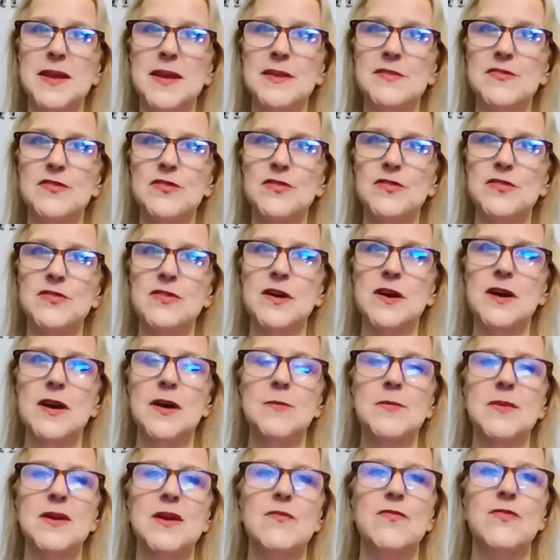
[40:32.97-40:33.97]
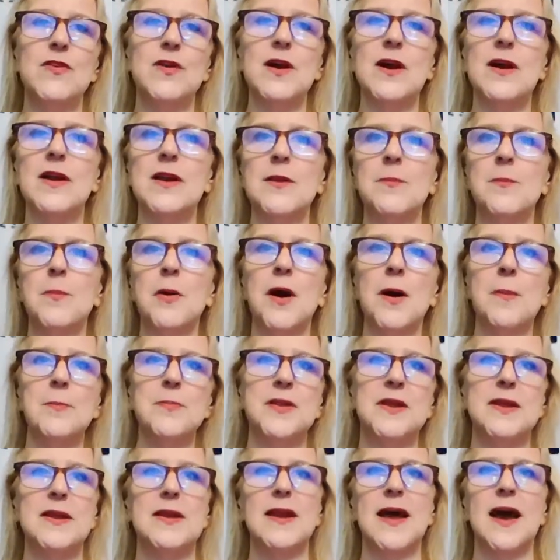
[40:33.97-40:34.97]
Eastern Time. If you kind of
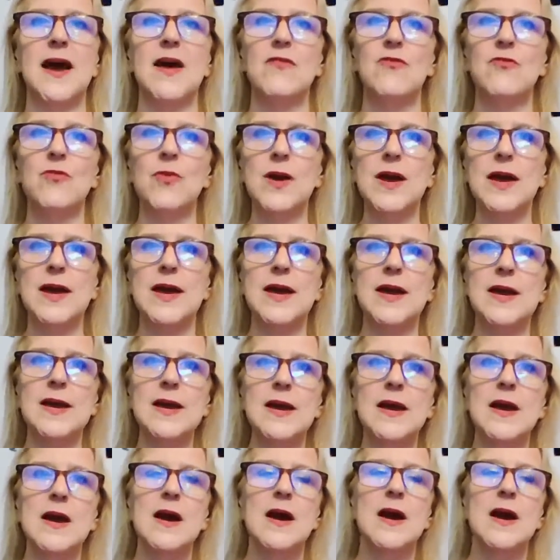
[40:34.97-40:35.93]
popped in halfway,